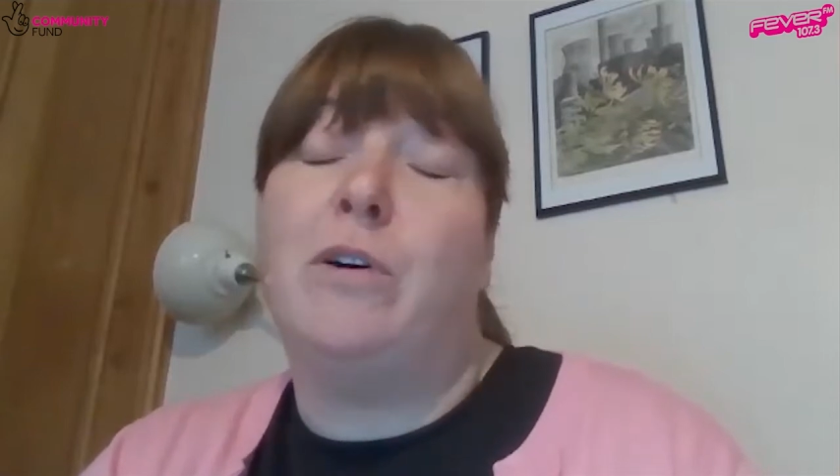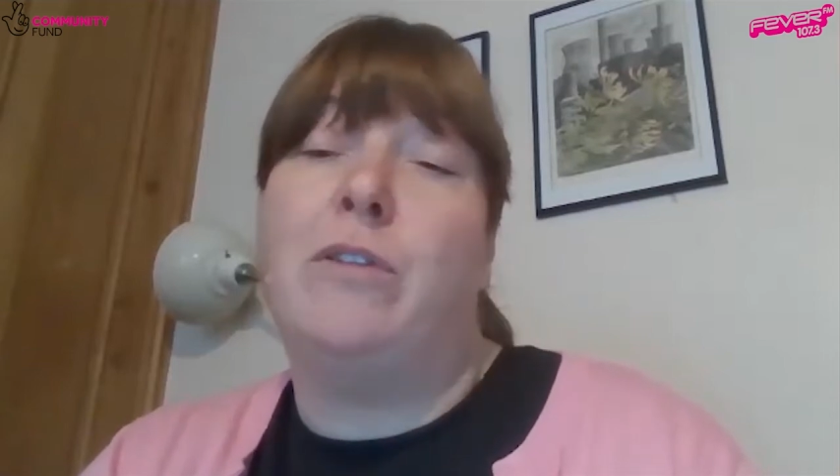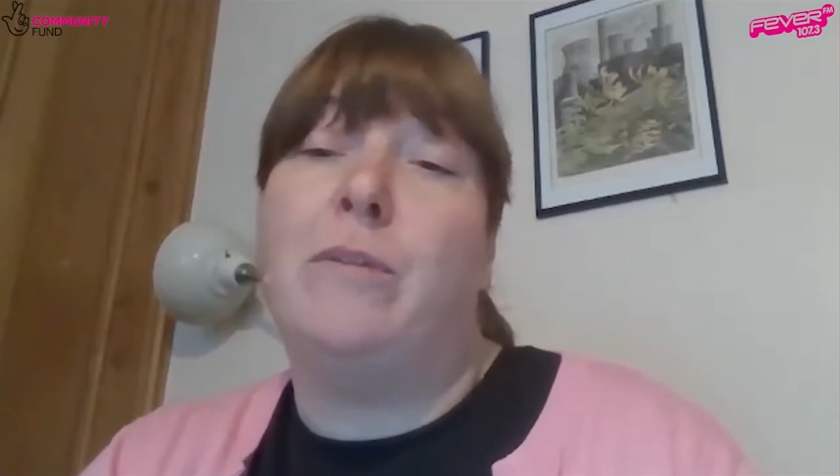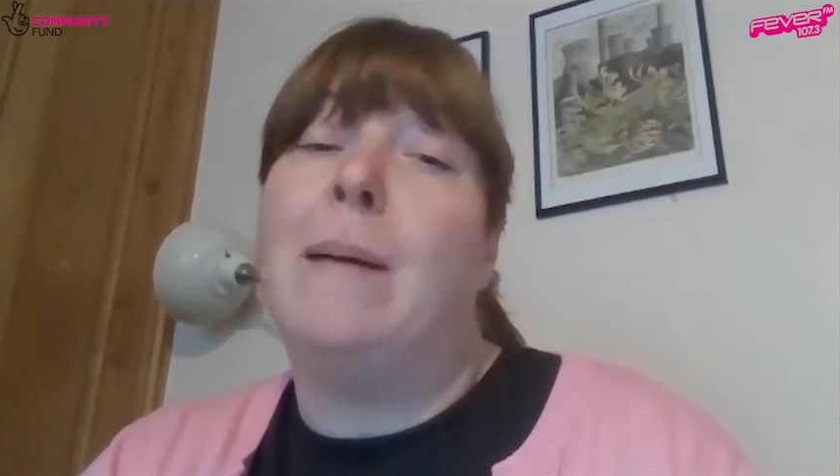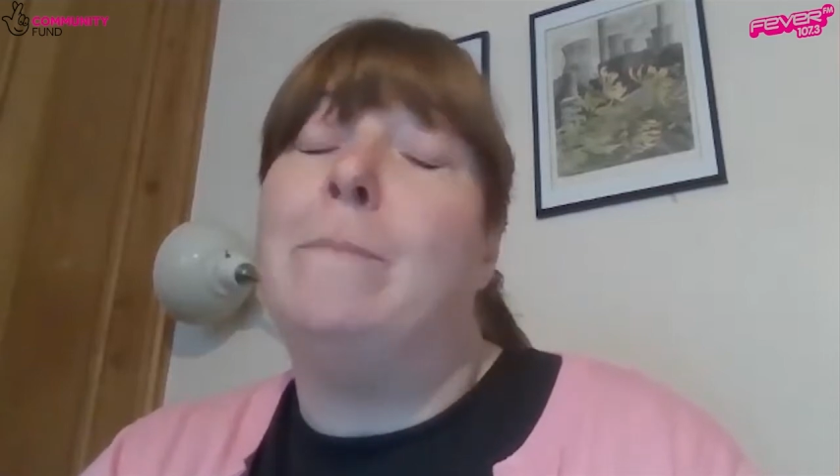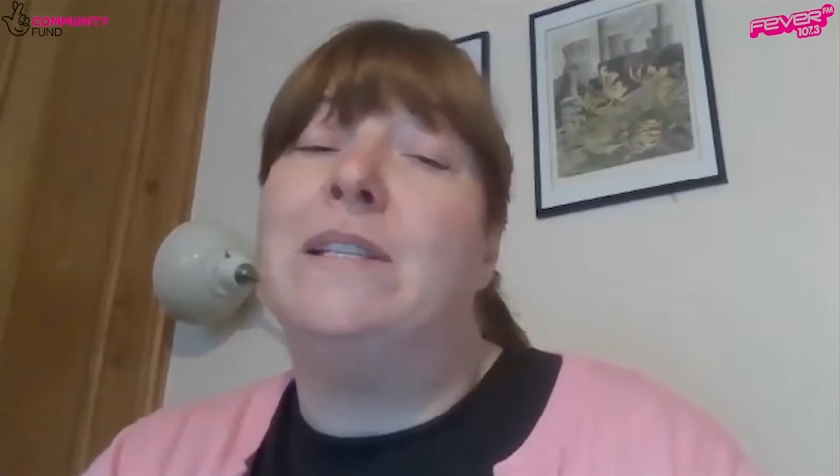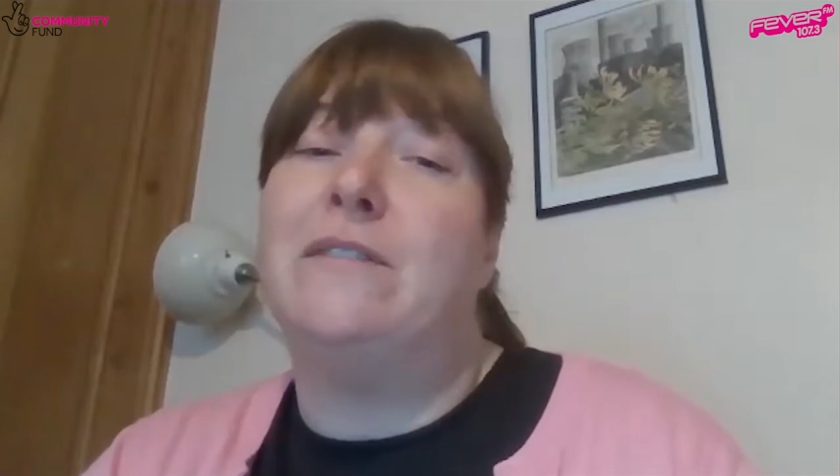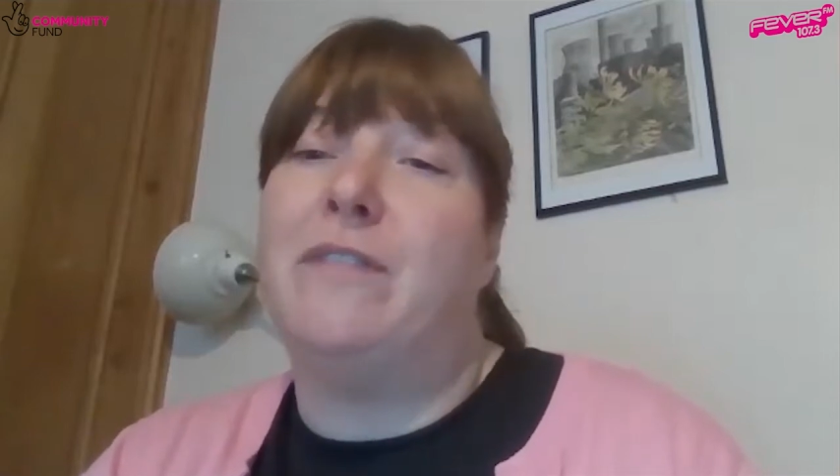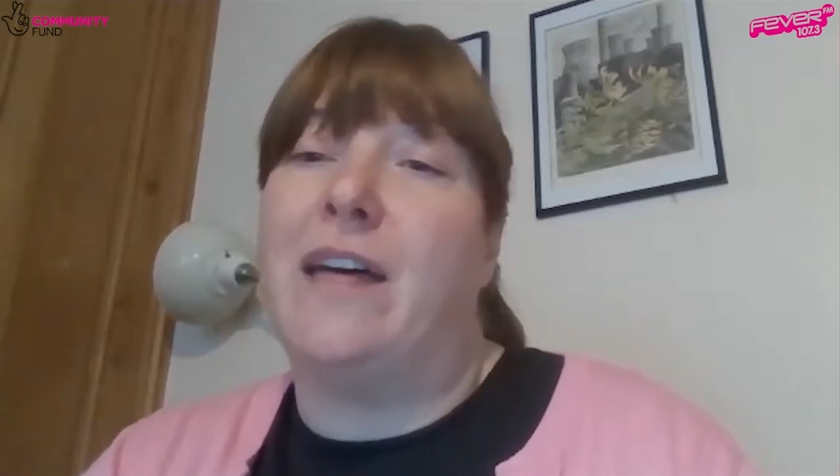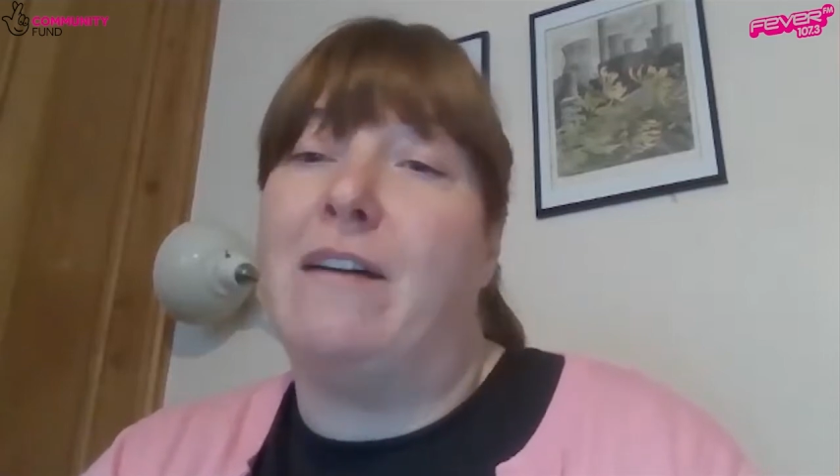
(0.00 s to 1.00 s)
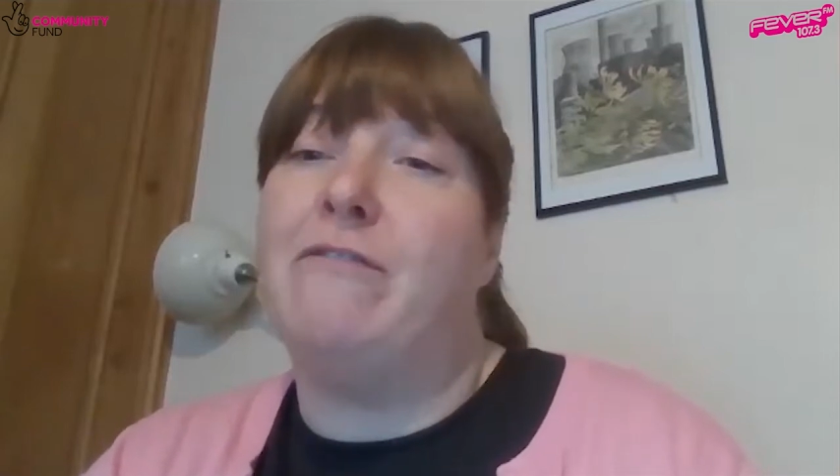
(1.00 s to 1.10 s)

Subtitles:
other members of their